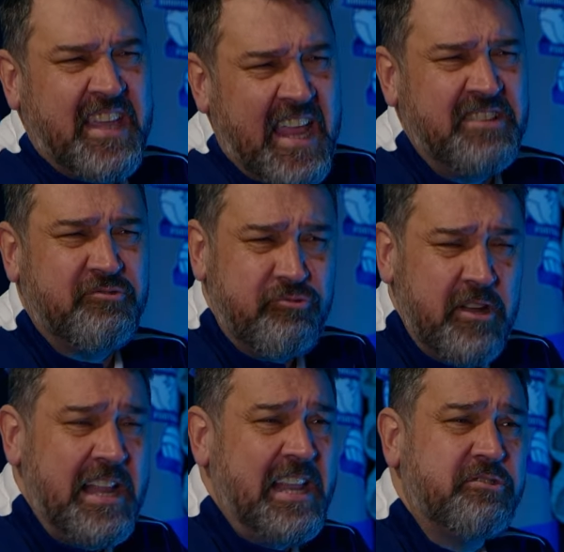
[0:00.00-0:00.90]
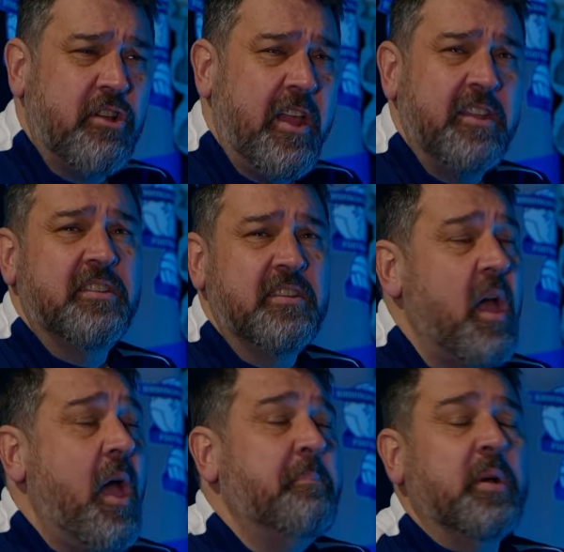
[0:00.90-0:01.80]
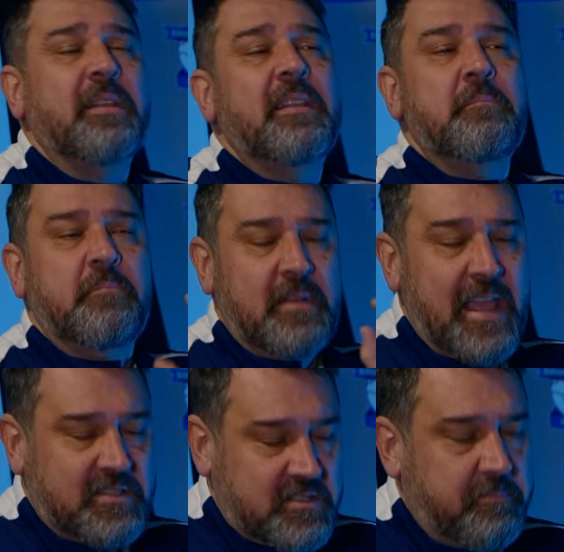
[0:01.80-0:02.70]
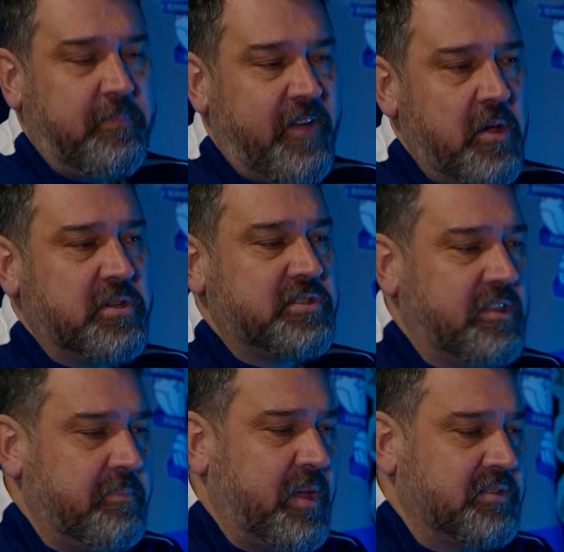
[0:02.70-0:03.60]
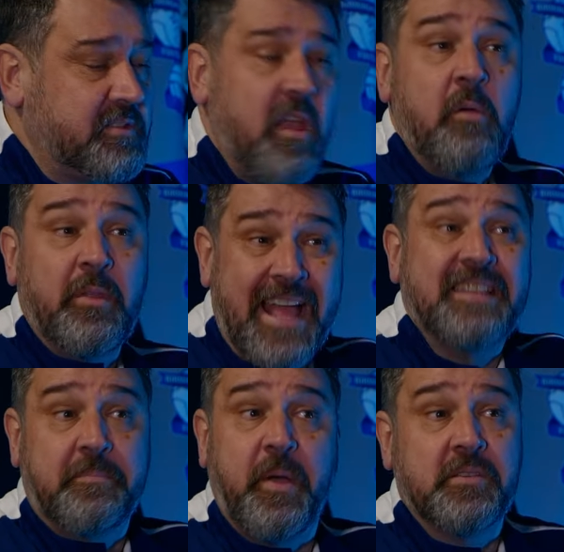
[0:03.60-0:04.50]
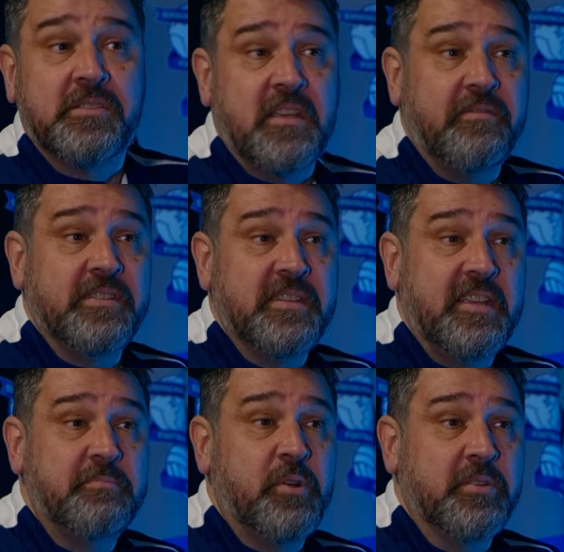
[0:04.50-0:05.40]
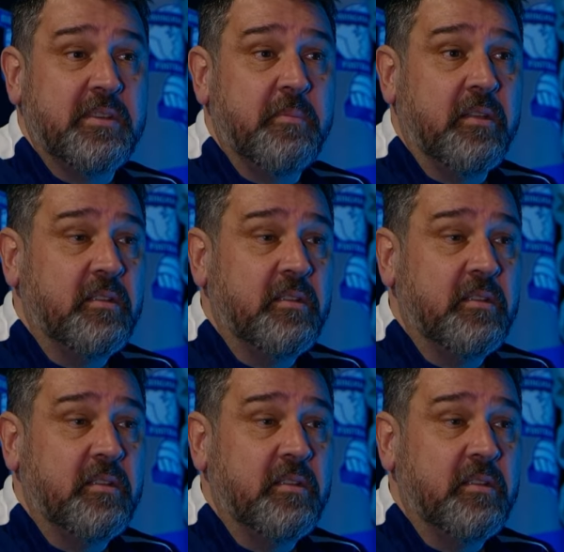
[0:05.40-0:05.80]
the kid's really trying. I don't know. But let's focus on the positive. Well, that's a positive, isn't it? He's brought him on.